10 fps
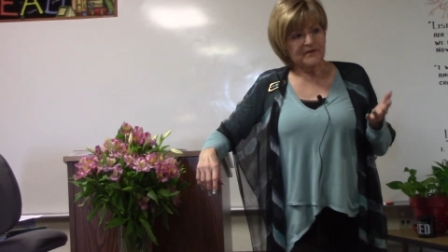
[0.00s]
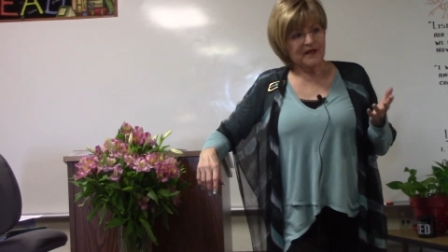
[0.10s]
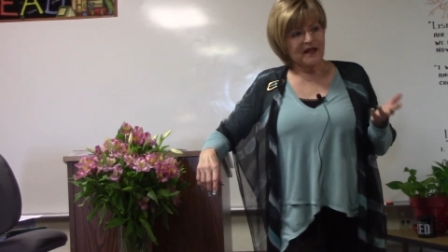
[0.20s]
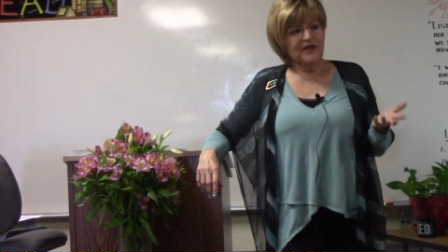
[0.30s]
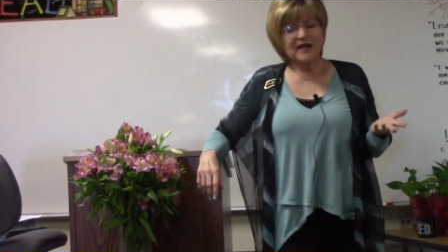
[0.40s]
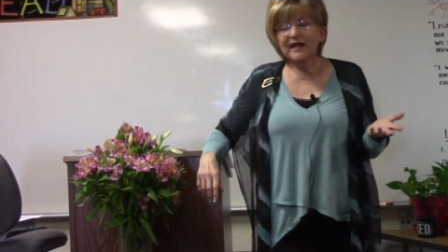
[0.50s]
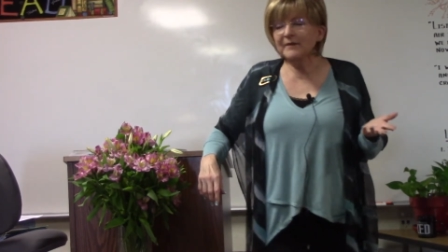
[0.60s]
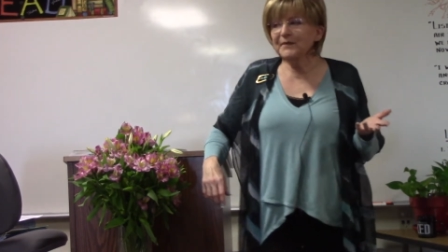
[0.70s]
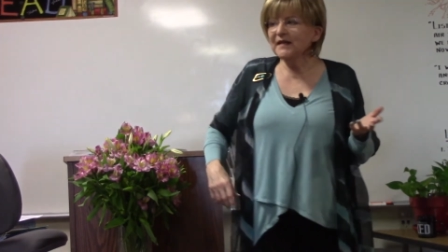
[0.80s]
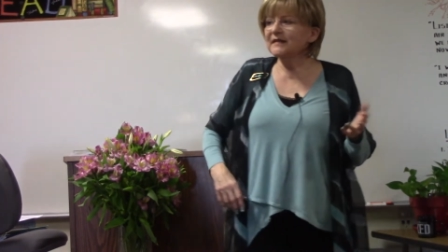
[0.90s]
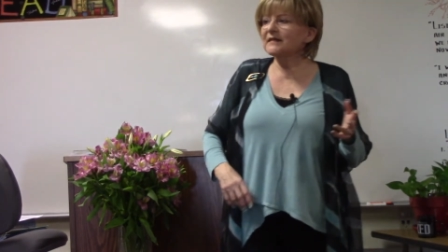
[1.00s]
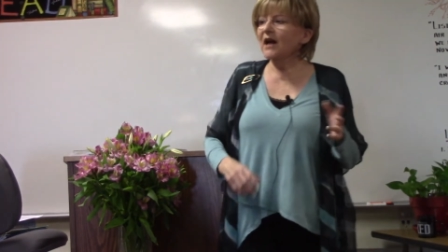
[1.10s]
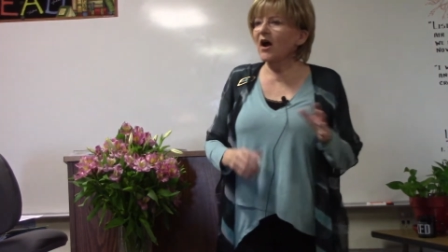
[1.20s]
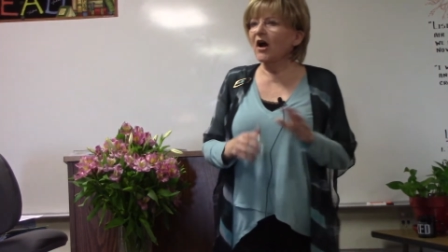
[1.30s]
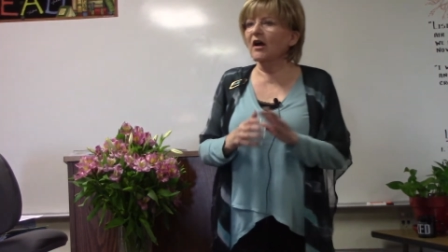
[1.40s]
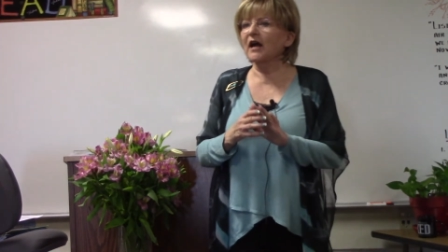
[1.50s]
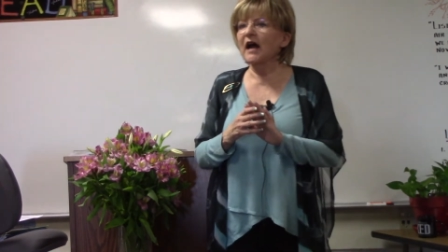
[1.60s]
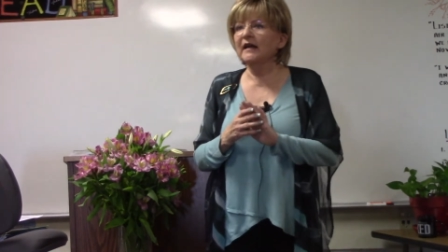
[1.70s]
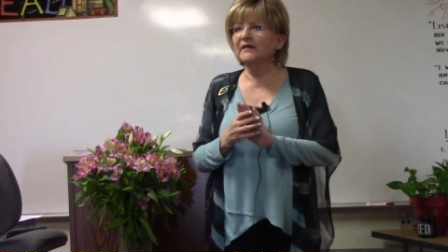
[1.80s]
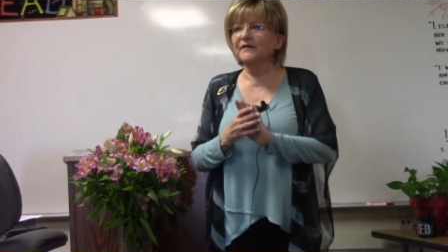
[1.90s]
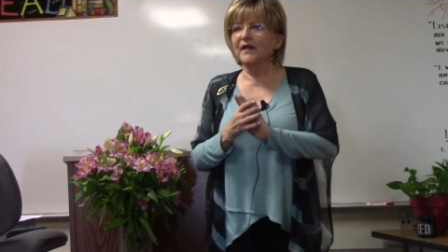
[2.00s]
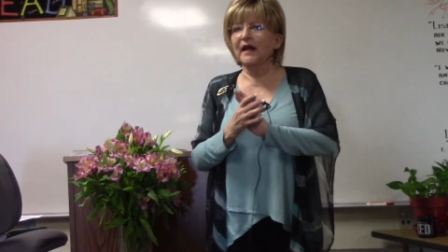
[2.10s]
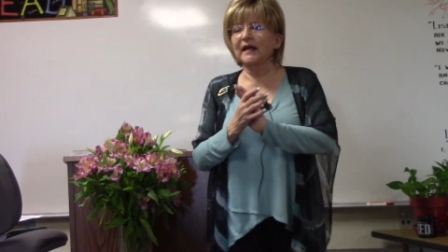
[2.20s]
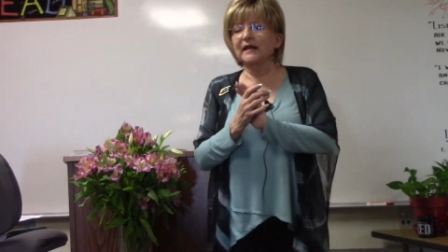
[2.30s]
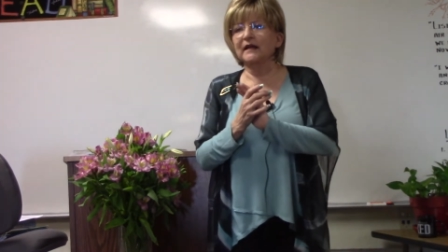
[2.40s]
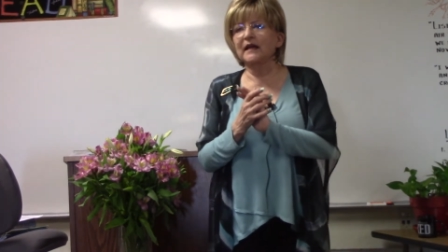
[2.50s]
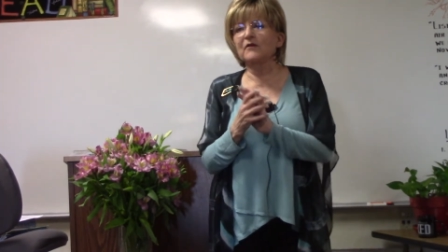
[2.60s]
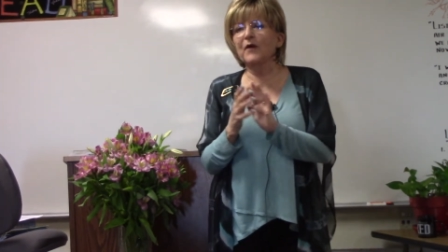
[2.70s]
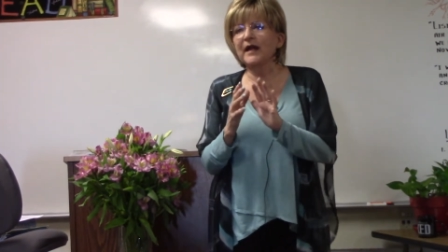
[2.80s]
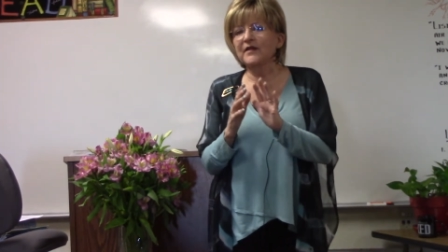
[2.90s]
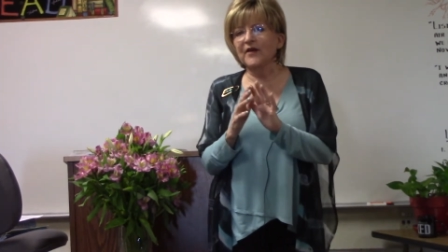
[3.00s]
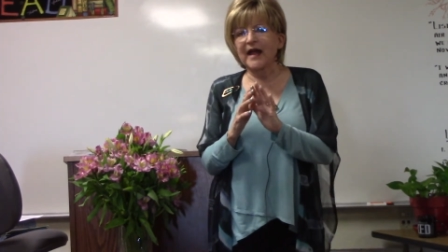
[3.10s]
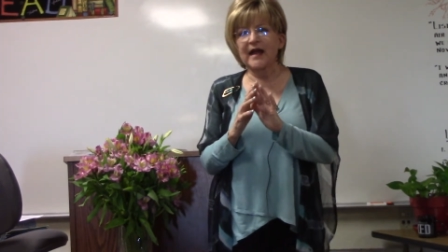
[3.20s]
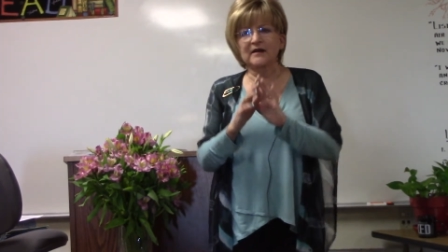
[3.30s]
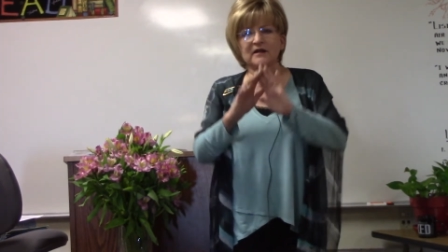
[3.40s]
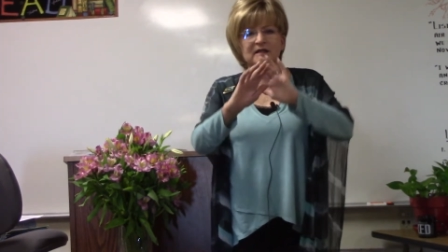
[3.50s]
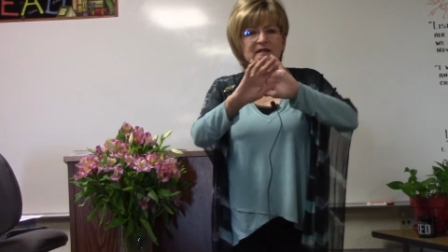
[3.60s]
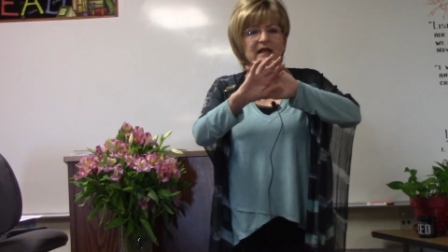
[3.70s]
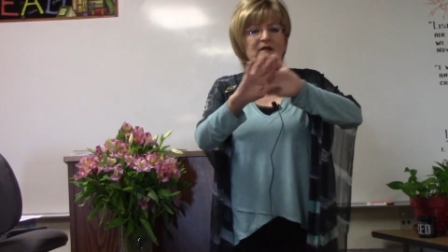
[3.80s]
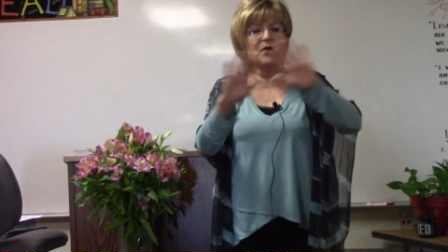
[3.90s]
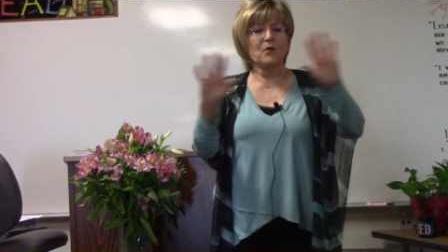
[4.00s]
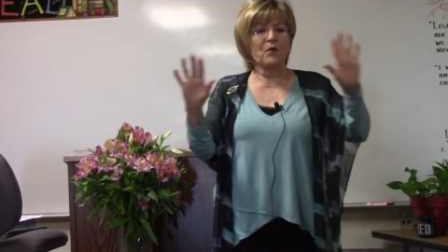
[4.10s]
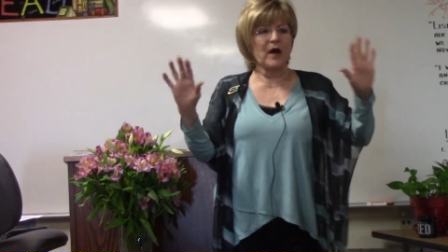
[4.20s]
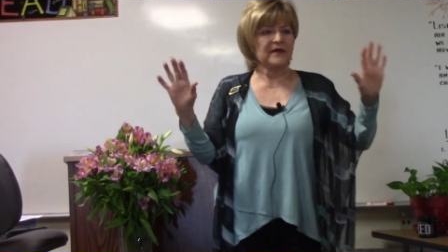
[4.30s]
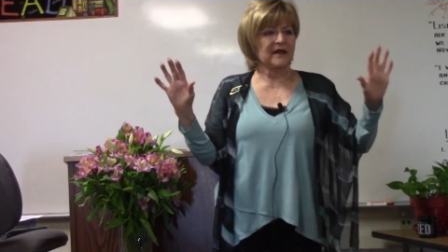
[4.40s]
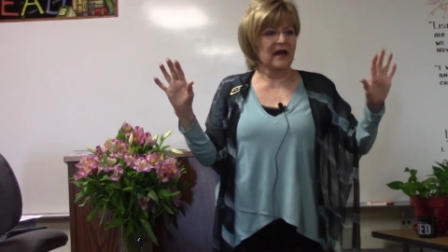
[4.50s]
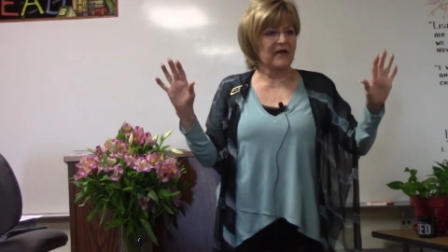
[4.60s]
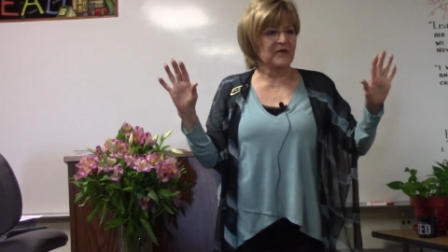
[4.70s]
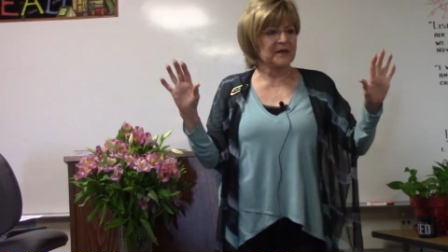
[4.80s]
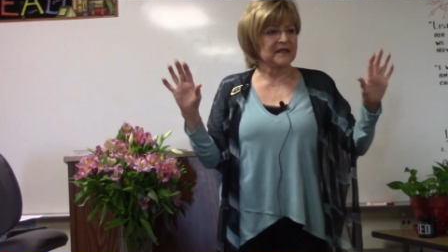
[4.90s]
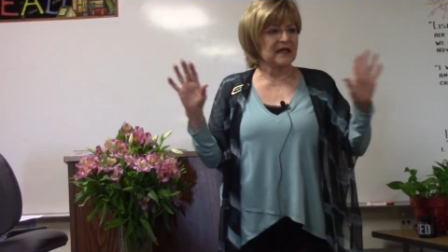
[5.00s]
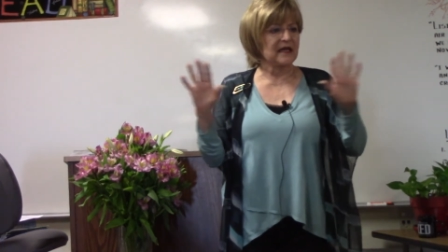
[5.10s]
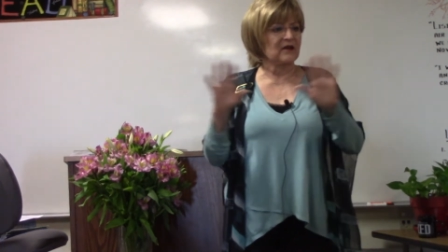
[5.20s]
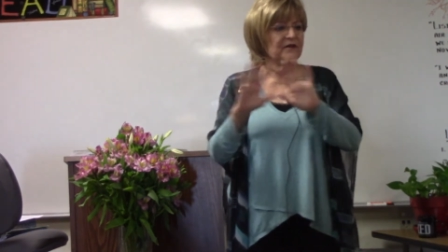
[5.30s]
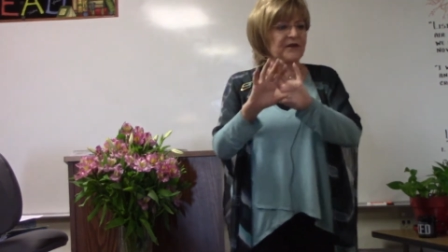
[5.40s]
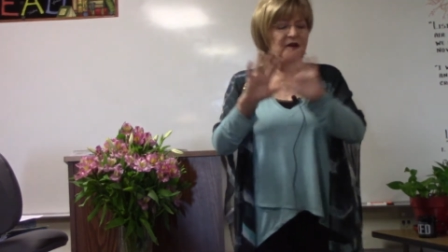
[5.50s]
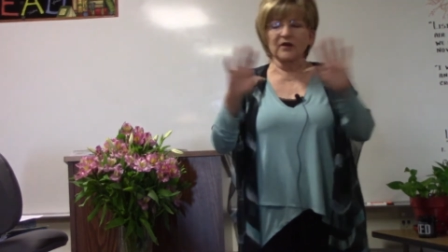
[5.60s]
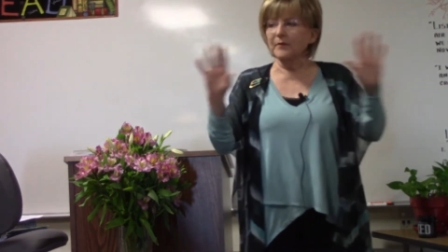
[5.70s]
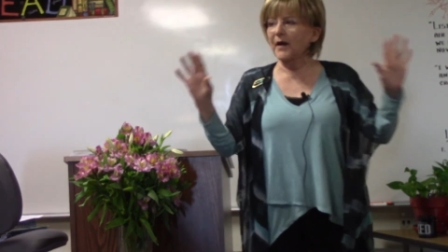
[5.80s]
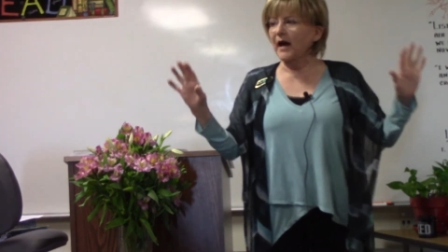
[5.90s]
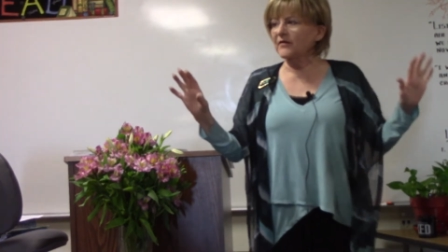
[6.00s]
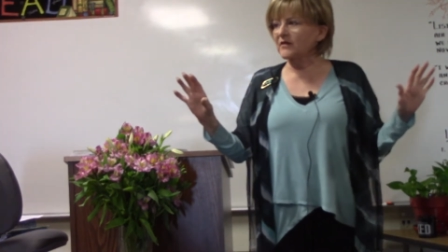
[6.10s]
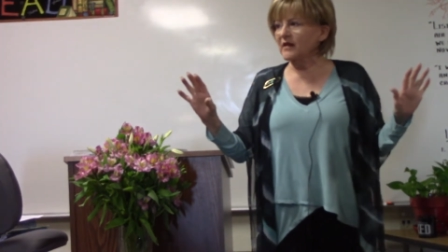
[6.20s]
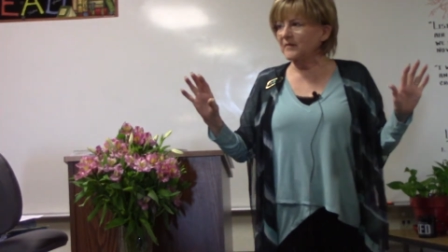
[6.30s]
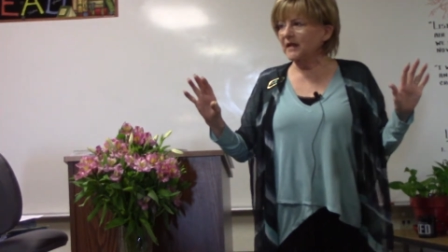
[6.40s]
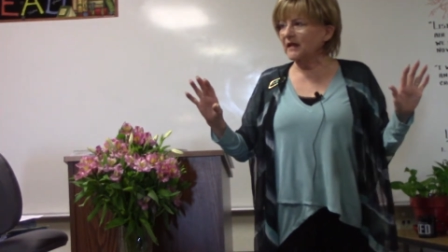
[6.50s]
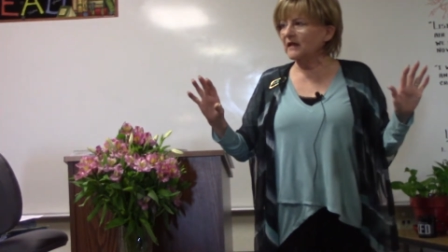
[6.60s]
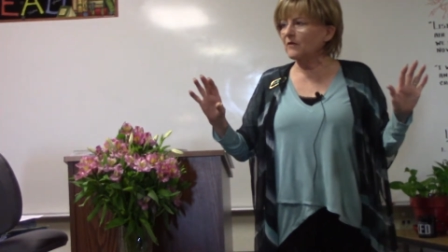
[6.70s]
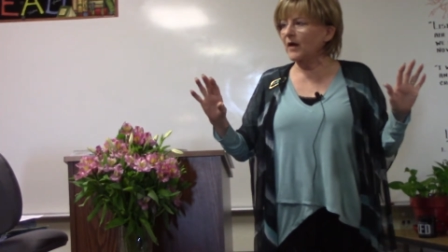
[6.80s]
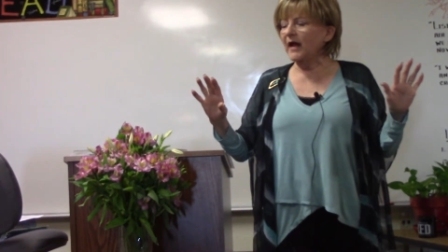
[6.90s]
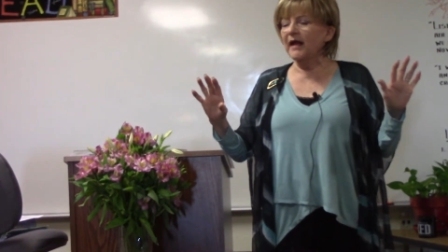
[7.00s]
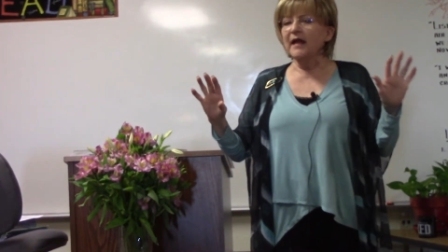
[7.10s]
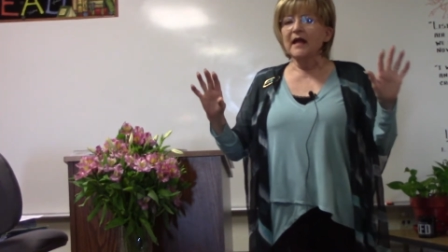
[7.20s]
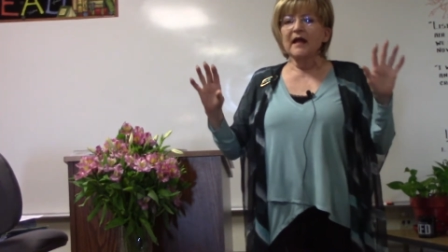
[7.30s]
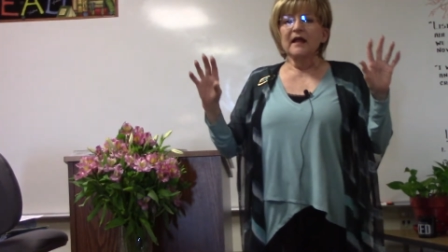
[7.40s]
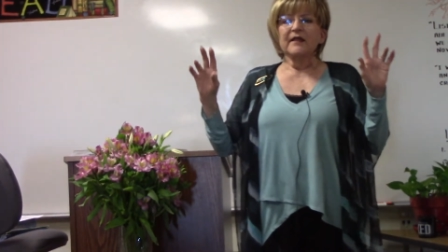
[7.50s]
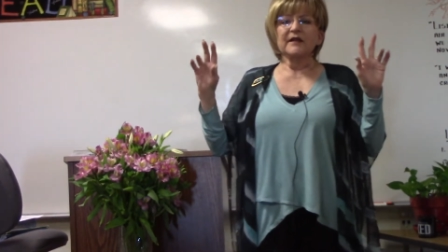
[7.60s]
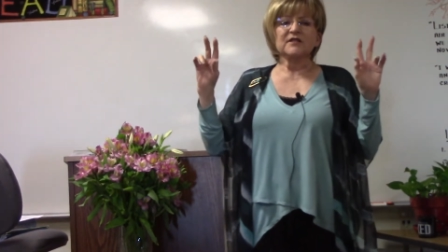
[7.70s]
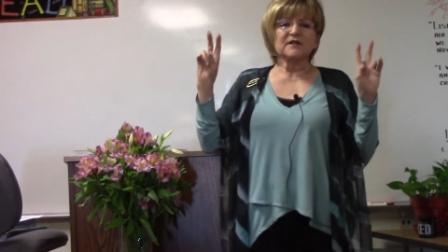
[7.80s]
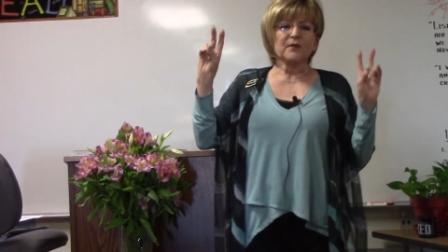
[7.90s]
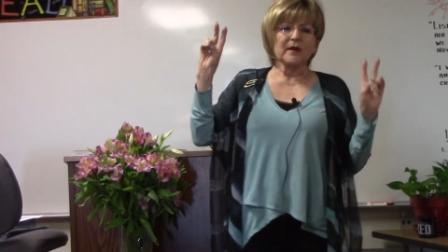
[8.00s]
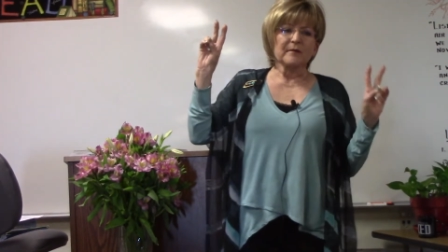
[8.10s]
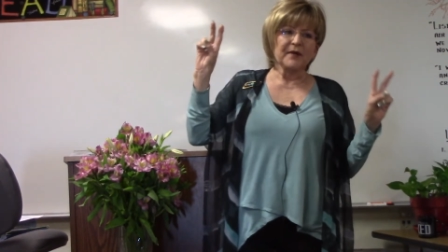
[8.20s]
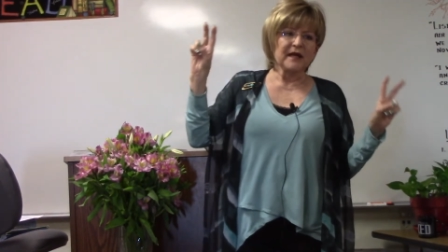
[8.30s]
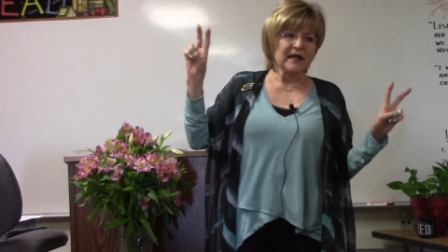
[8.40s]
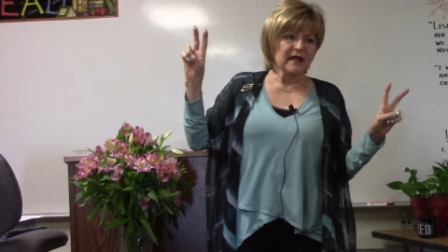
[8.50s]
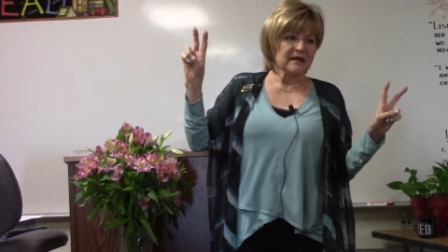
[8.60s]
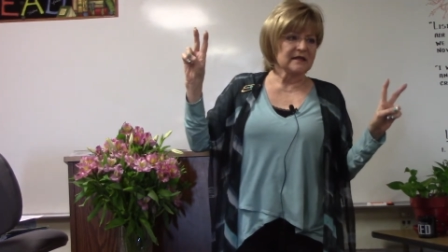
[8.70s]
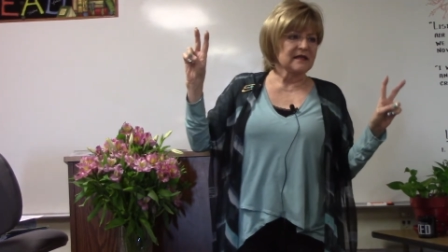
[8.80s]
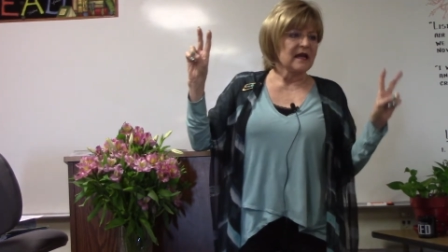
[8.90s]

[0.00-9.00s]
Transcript: the hippies are kind of like, in a way, they're anarchists. They don't want the government to interfere or bother them in any way. They just want peace